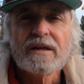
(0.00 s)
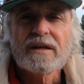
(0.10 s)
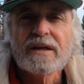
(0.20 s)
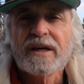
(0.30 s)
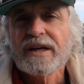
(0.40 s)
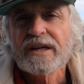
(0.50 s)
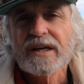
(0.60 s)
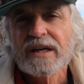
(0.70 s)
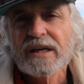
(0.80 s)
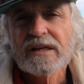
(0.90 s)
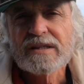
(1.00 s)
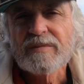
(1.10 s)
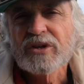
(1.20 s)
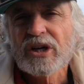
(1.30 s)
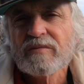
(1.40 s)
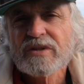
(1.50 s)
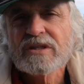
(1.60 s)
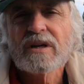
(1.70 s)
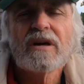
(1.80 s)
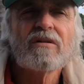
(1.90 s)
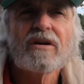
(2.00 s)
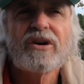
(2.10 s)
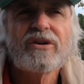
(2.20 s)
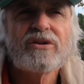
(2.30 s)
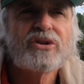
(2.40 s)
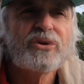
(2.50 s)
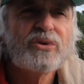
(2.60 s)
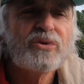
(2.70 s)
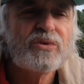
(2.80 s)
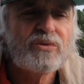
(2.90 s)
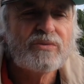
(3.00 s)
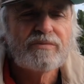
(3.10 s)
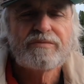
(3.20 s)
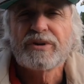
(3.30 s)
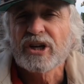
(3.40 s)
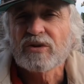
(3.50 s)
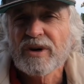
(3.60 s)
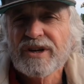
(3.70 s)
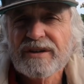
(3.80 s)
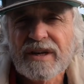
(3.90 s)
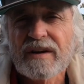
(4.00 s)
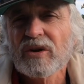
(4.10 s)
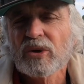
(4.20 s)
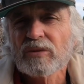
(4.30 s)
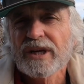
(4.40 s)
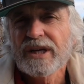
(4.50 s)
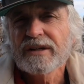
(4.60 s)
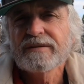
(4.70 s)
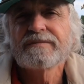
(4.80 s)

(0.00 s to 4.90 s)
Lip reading: And sometimes I'll go to Predict Wind and have a look there.